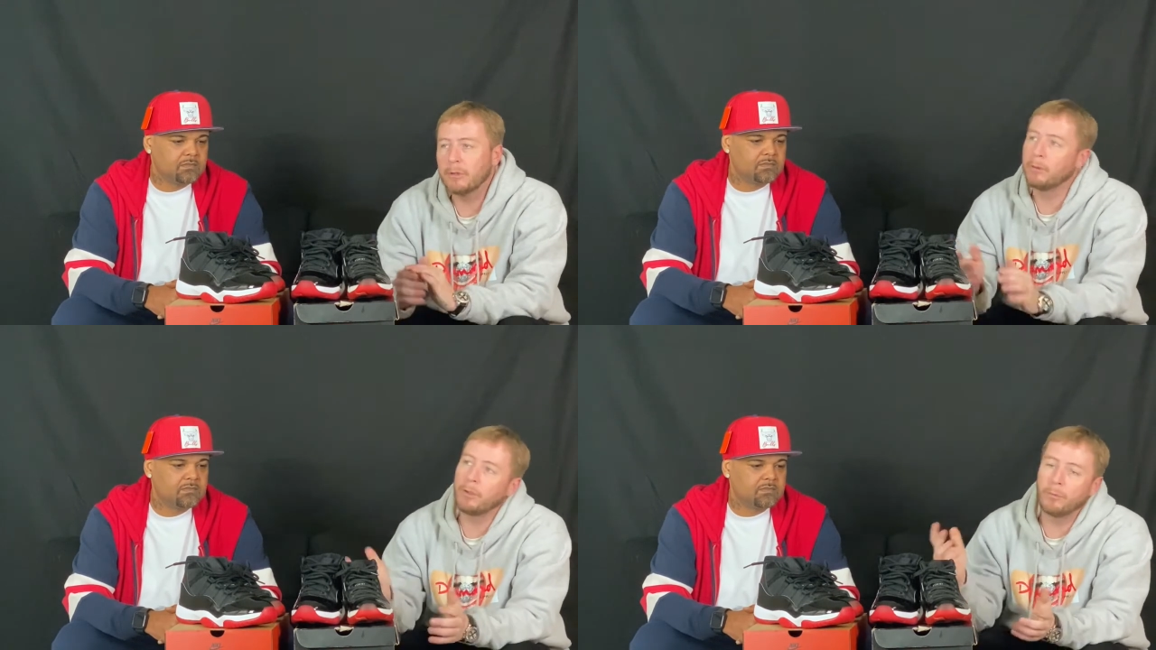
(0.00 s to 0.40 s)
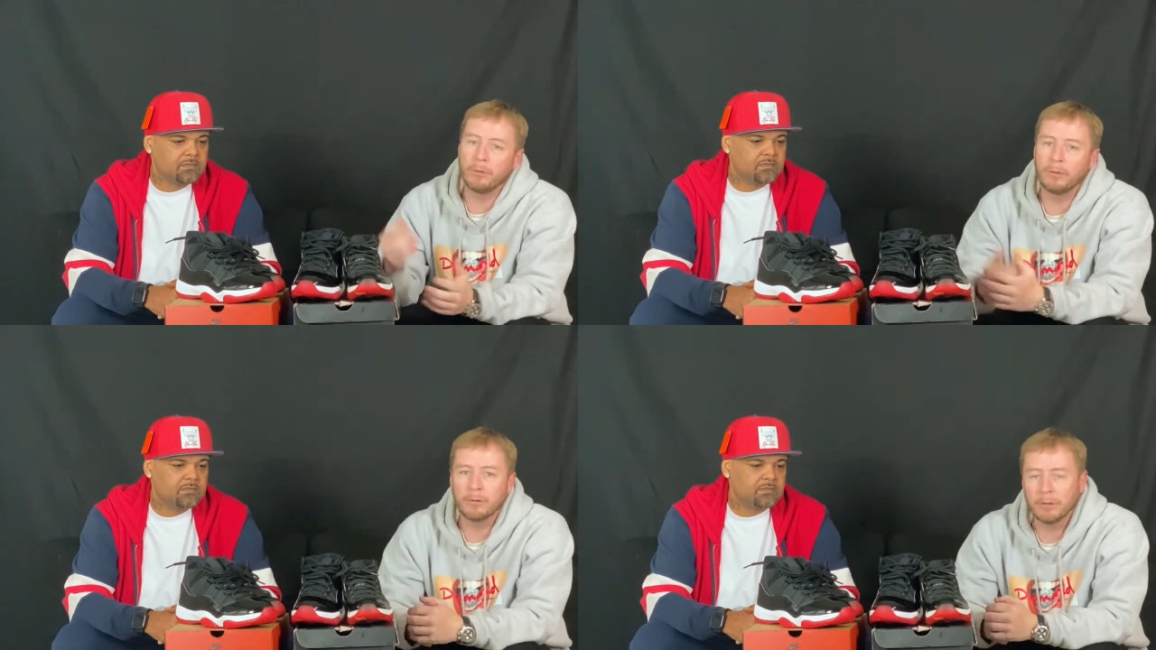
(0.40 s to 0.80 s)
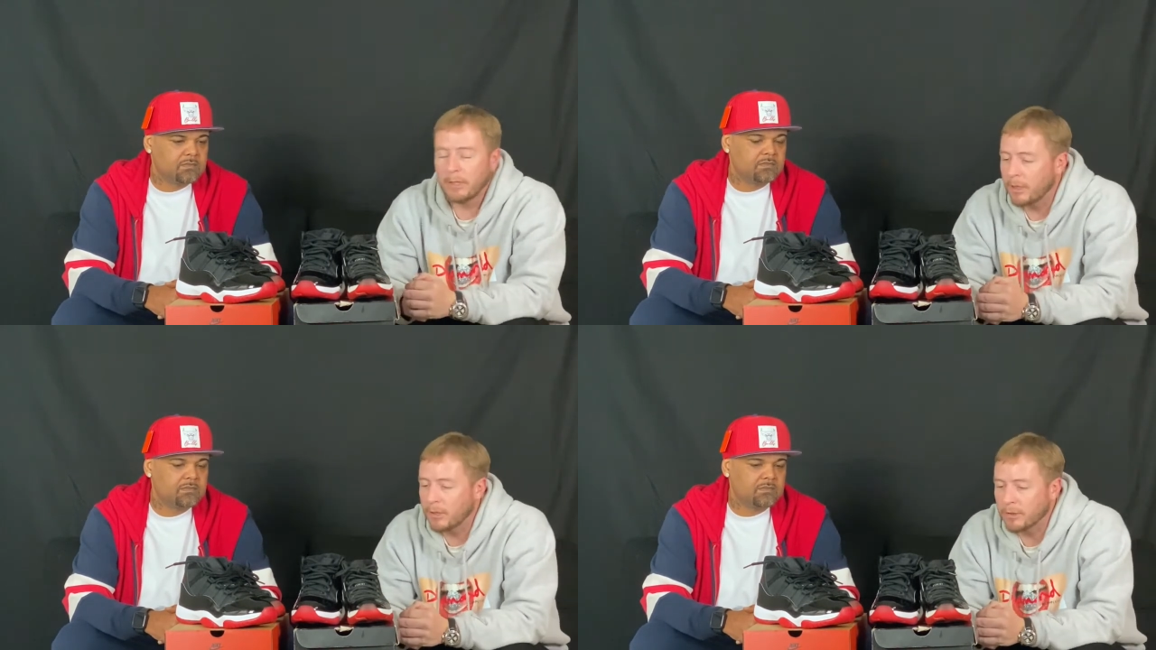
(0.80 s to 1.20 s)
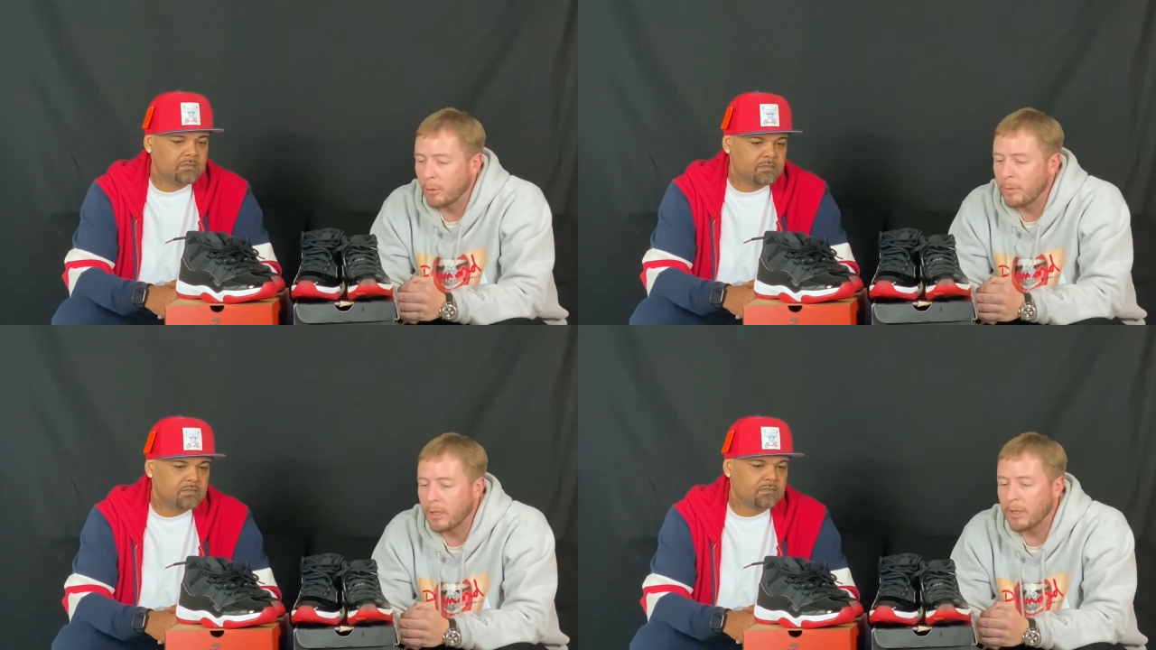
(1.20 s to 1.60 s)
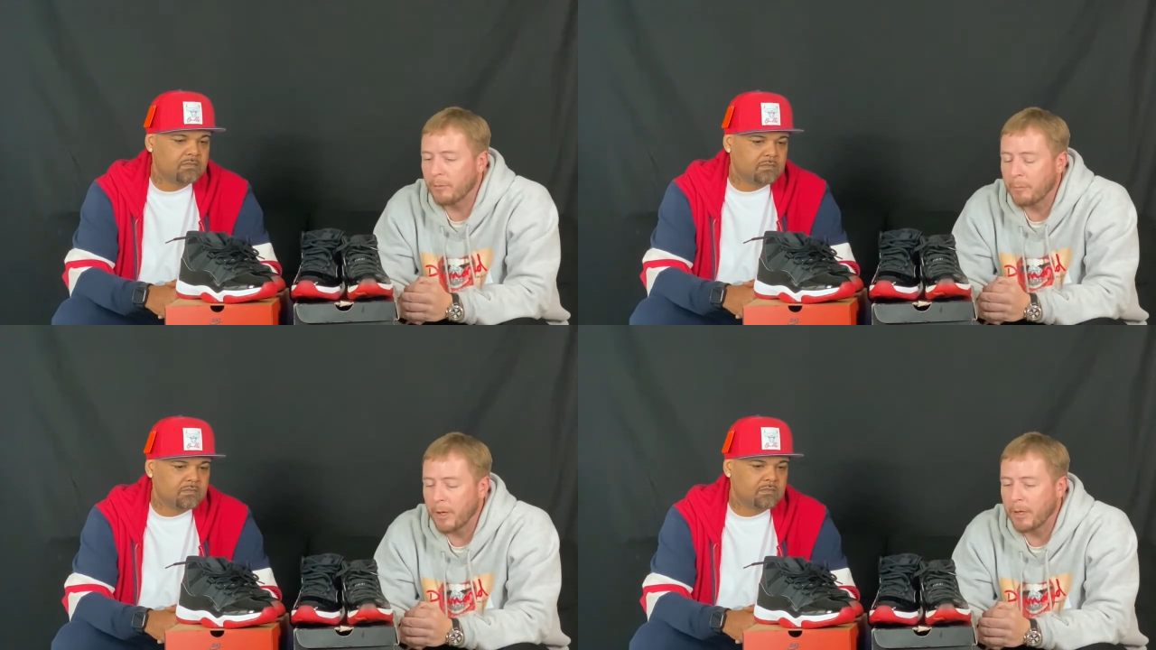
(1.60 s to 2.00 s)
Speaker 1: You know, you get so many
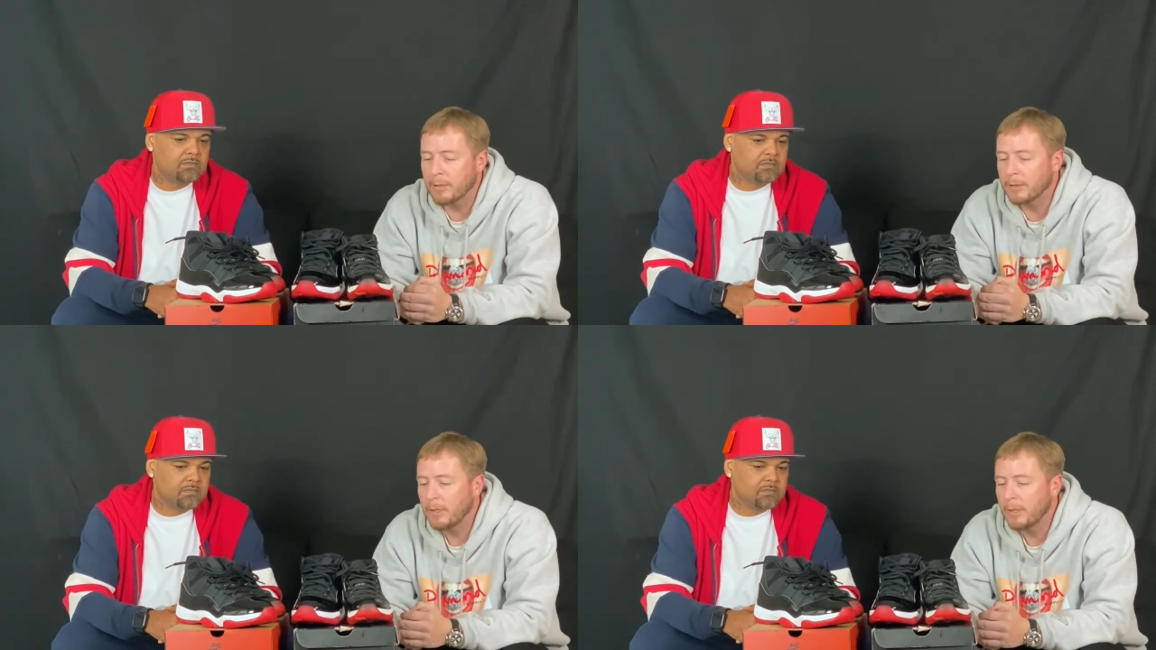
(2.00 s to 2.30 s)
different pairs.